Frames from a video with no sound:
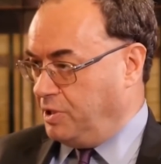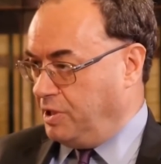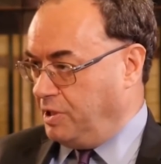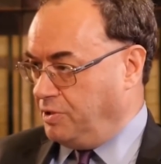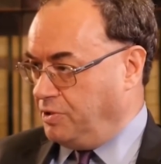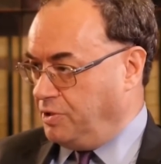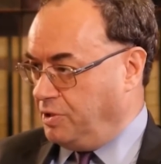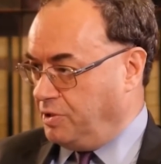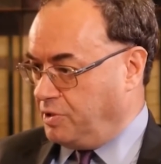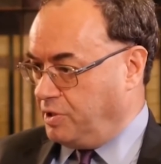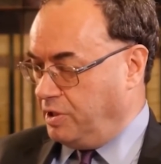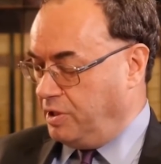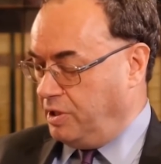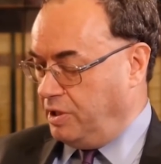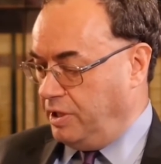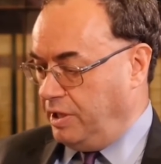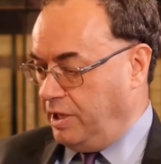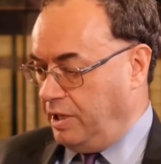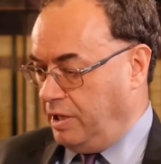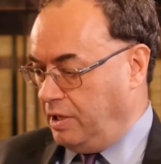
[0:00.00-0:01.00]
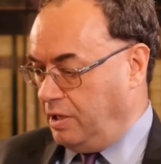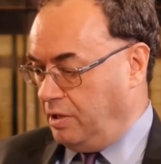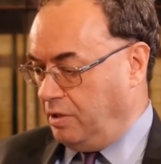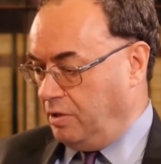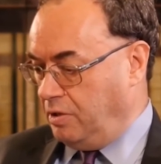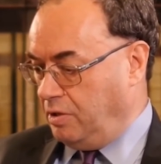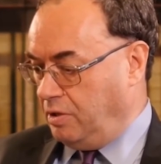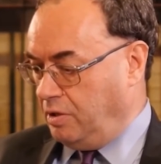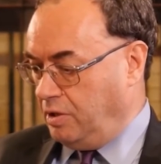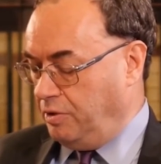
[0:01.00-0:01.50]
some solid
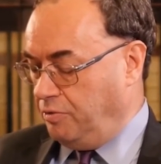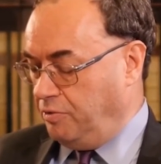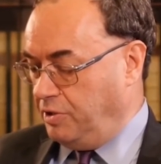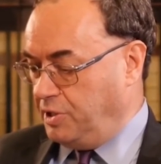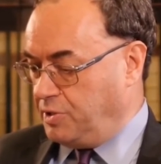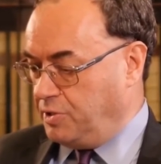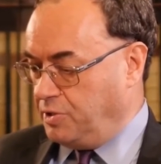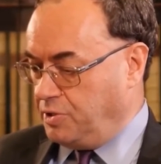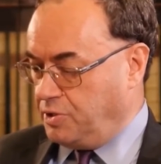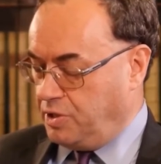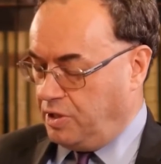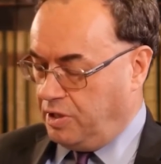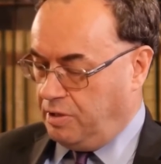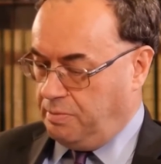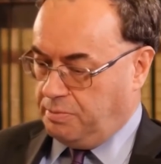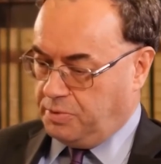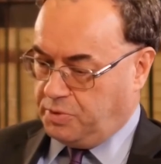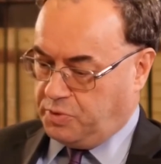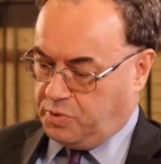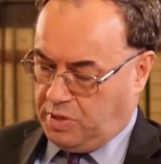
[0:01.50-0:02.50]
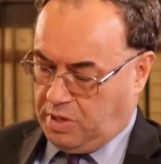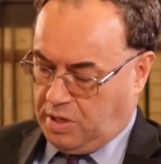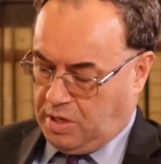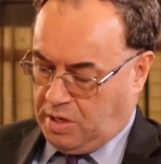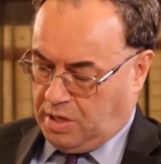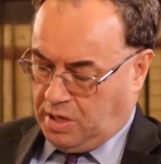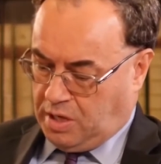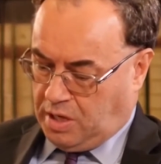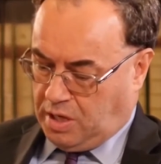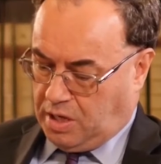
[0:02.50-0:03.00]
recovery foundations in
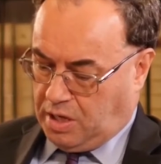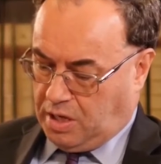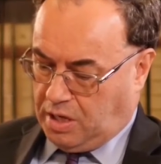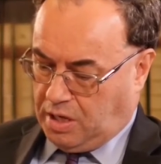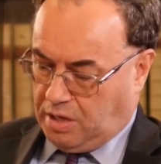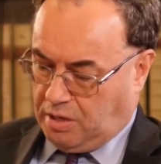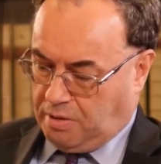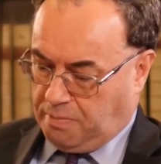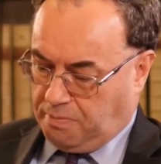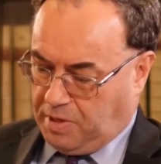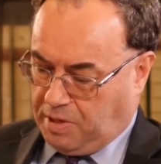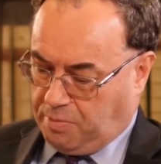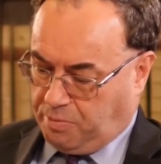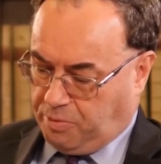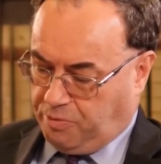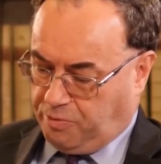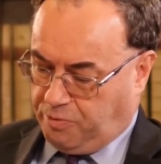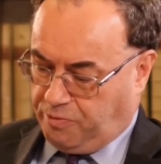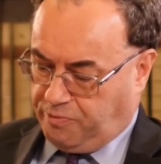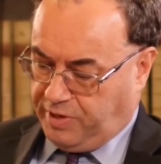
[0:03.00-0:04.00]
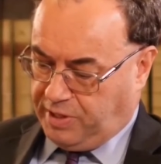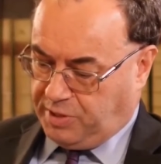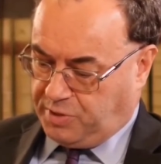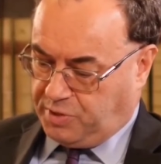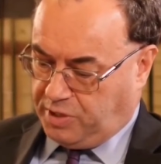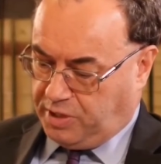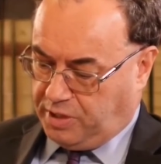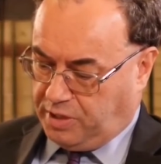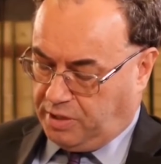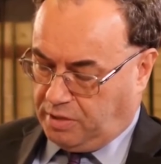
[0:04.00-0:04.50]
place. Indeed,
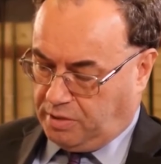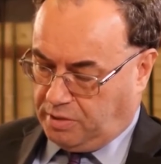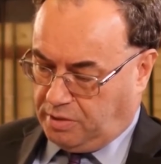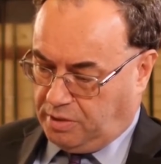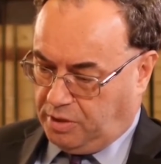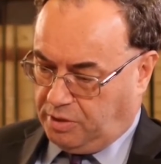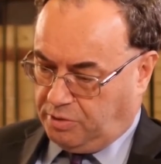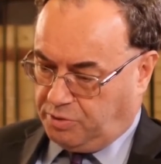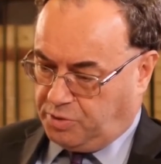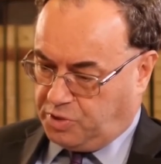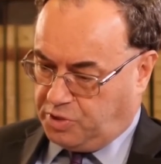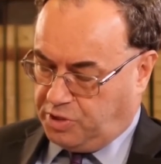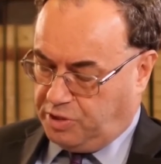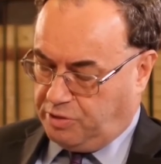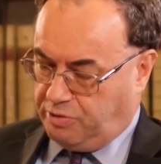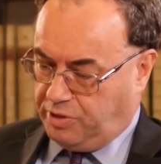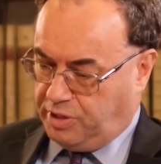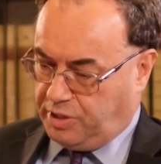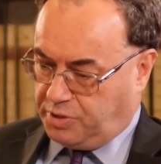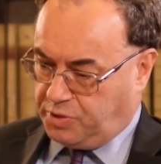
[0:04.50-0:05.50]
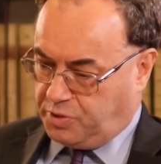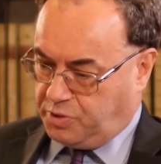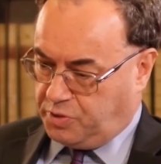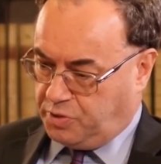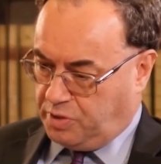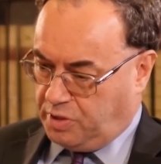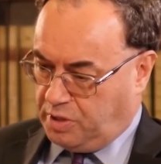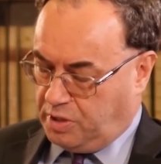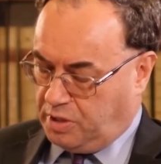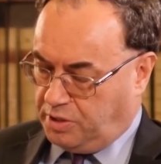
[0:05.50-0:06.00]
they may not only have
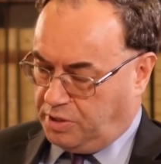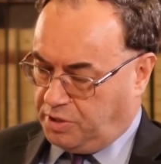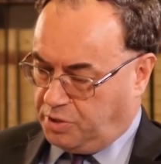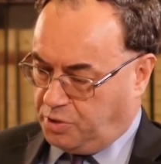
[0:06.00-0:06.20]
averted